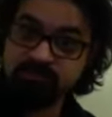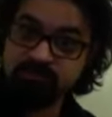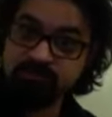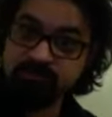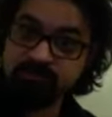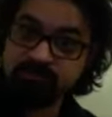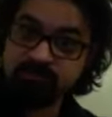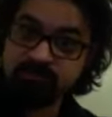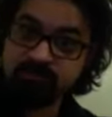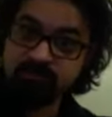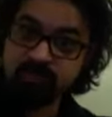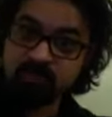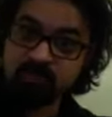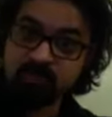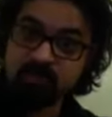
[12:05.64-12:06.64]
Yeah,
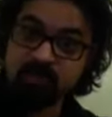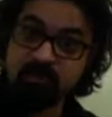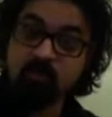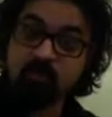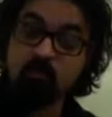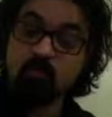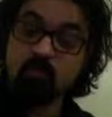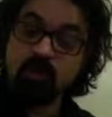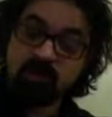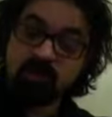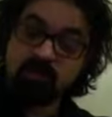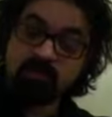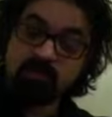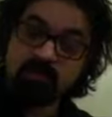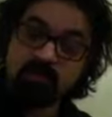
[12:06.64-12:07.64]
yeah it could happen
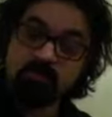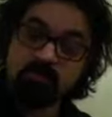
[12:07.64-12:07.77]
wow